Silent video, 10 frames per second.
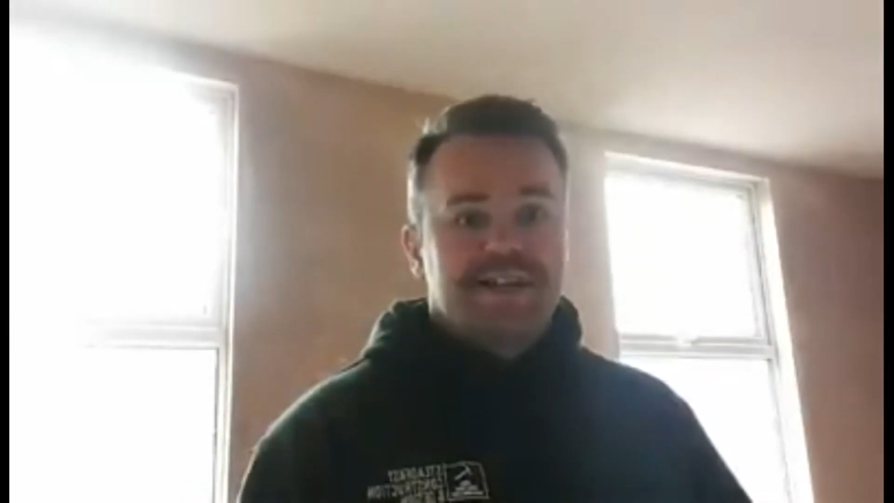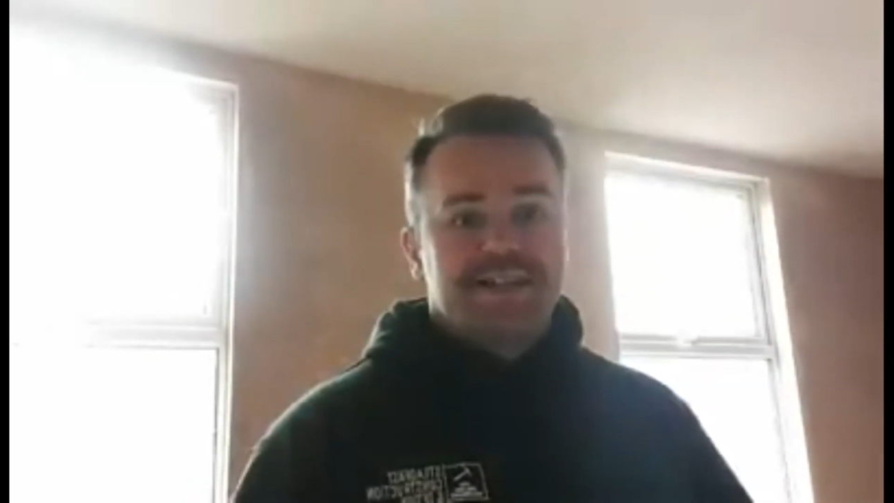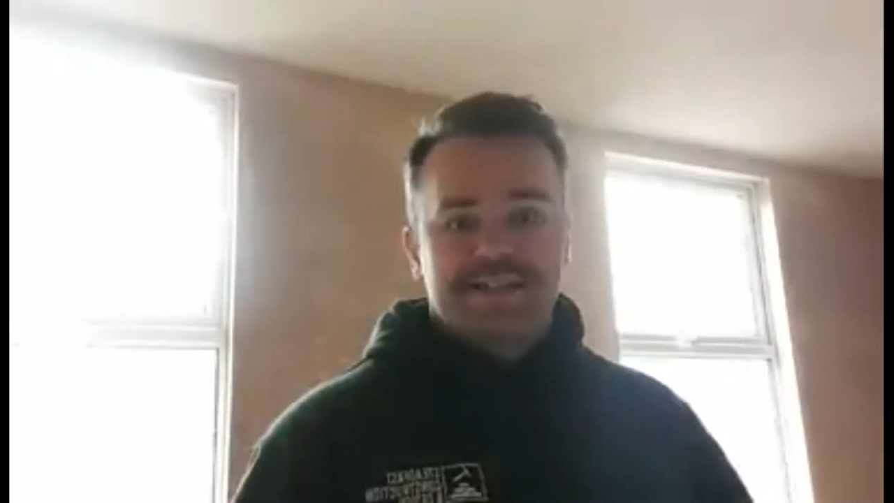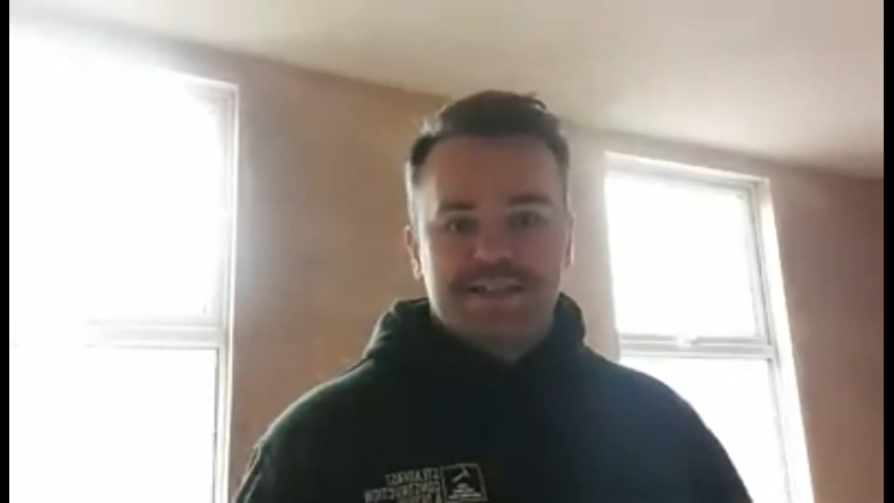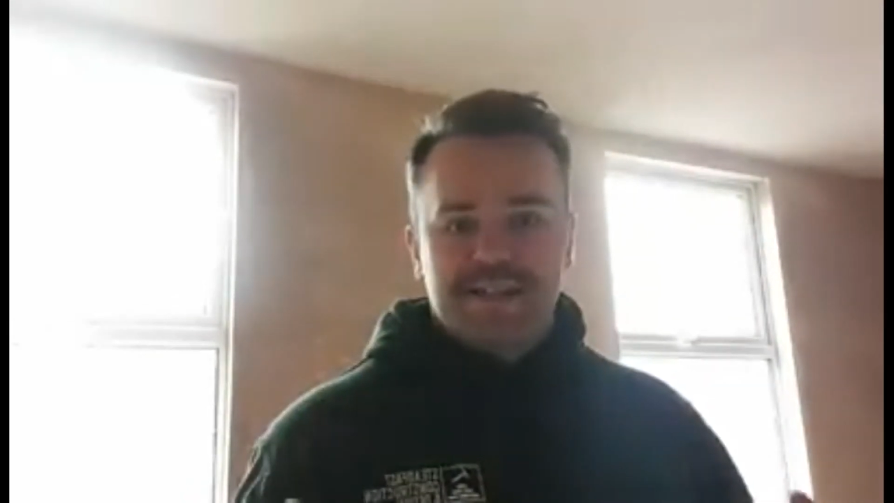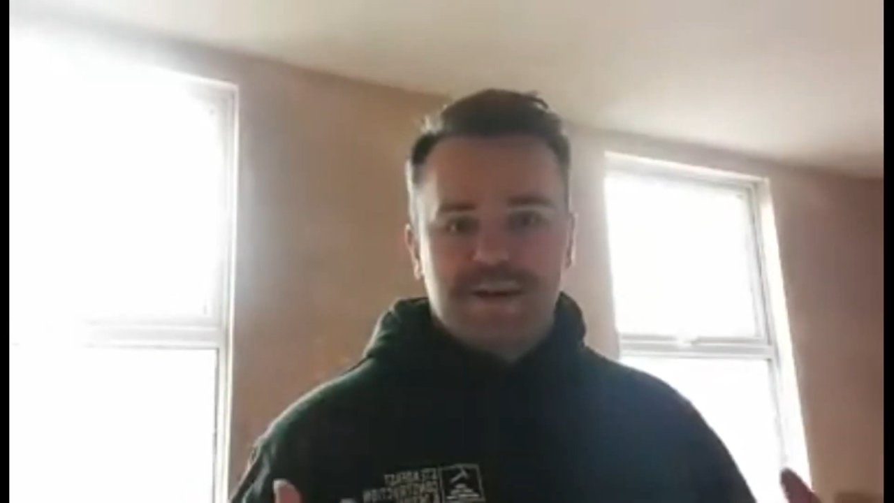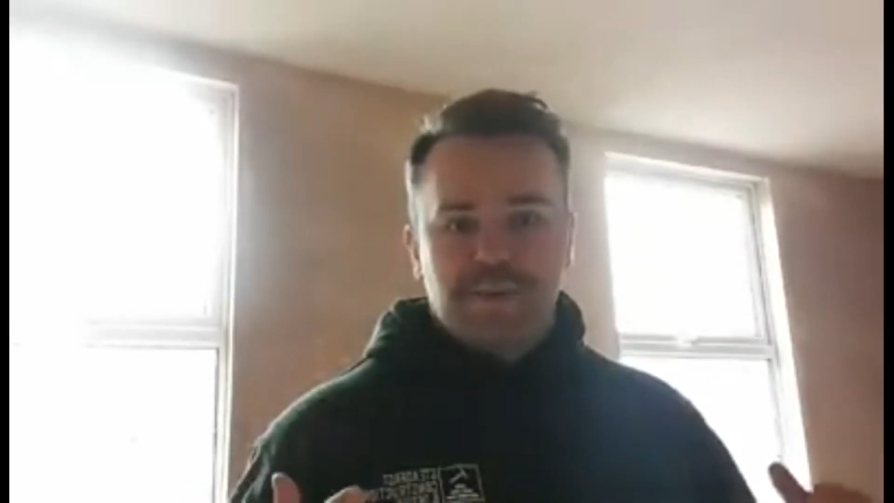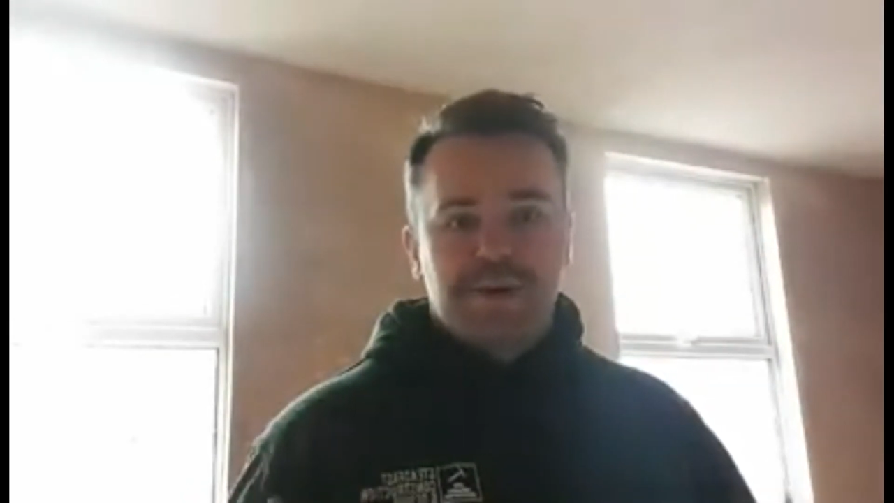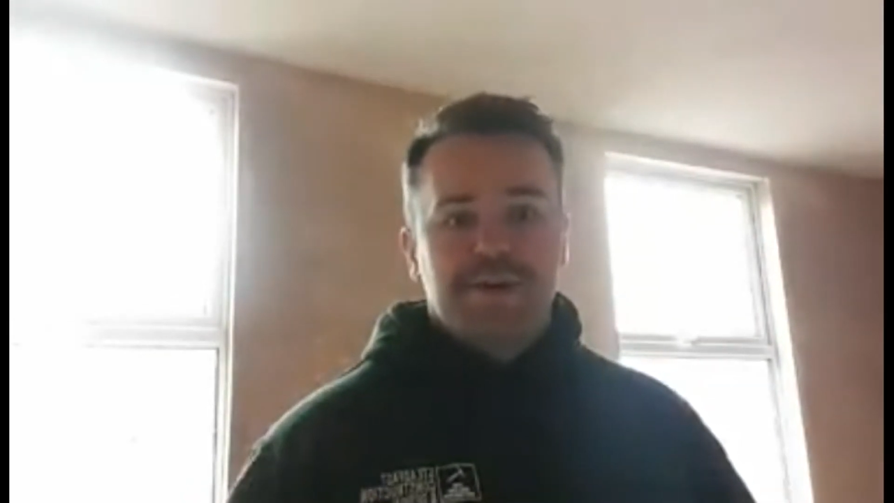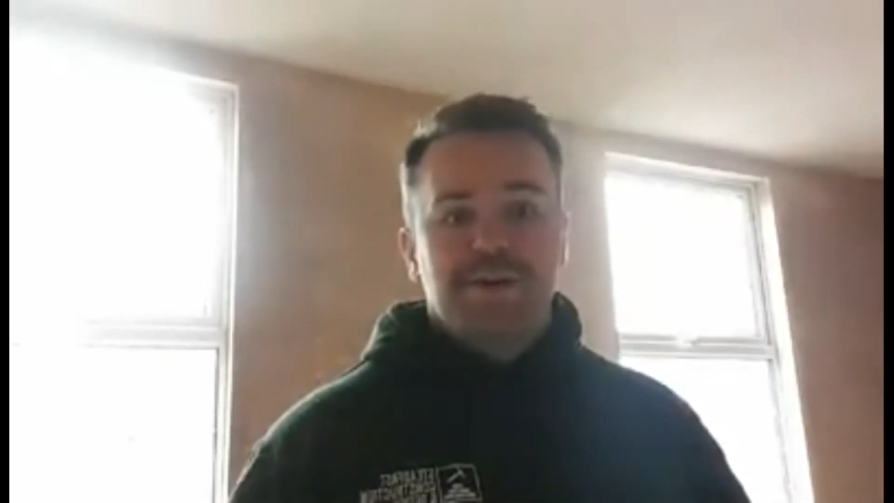and
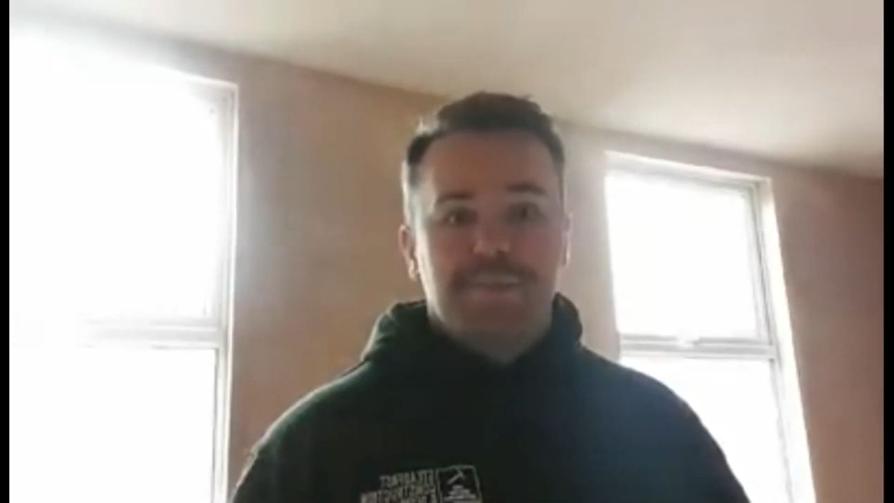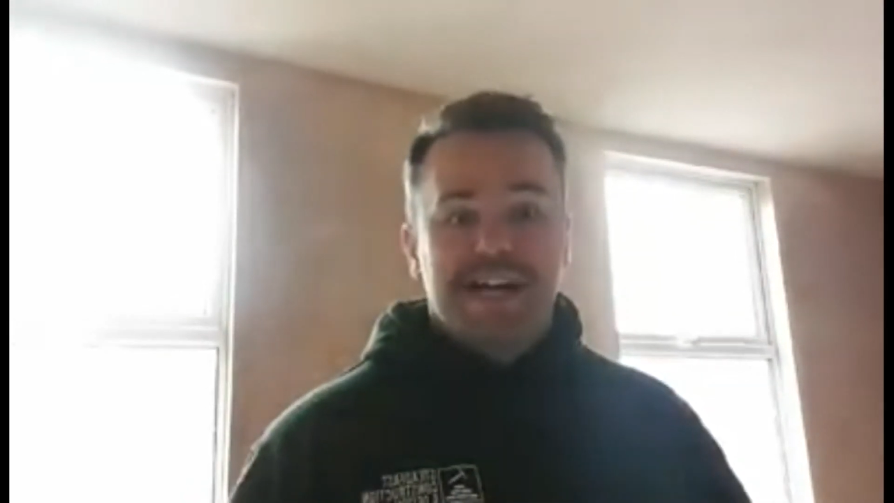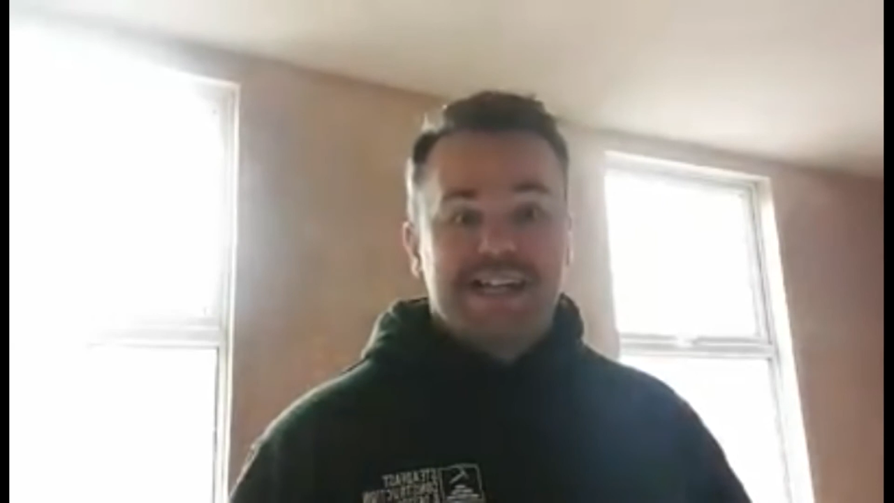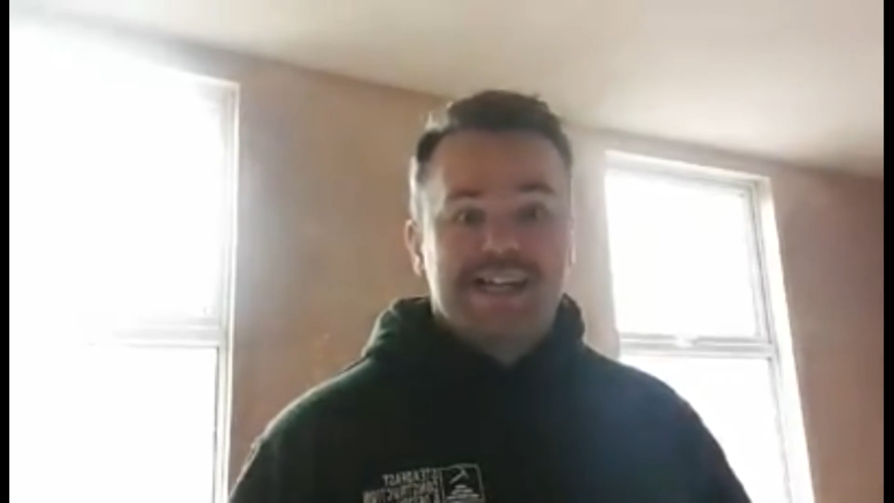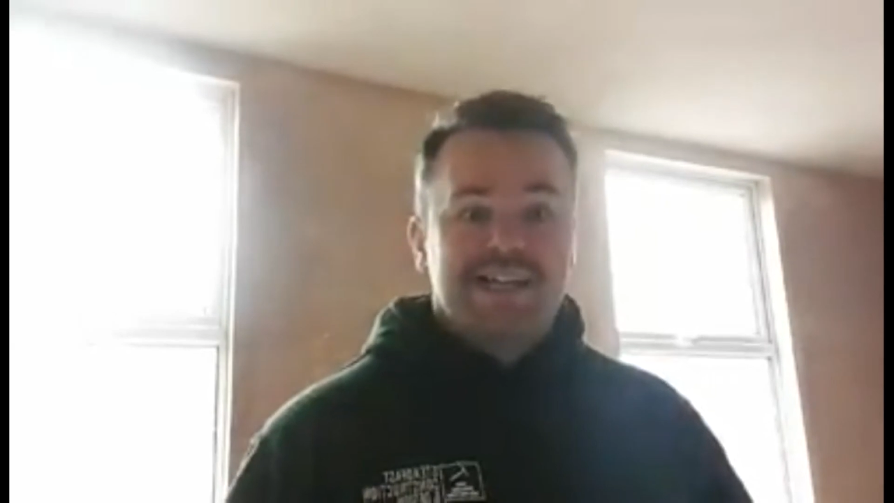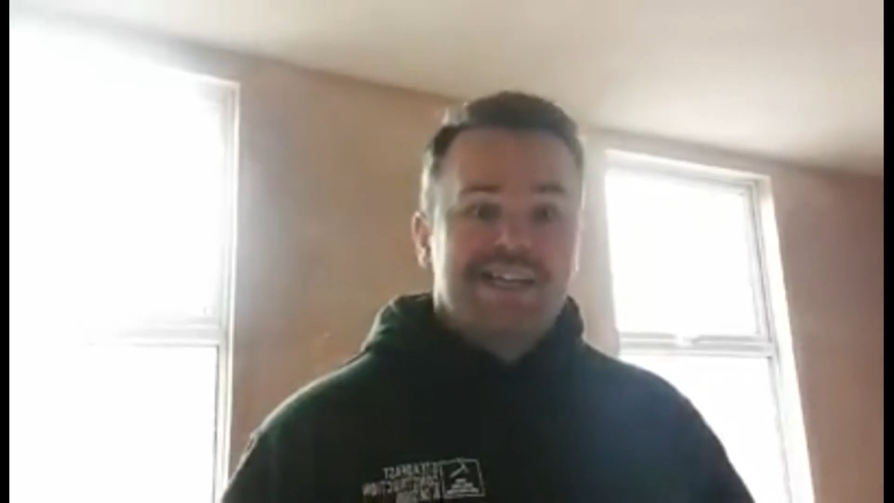when you come back,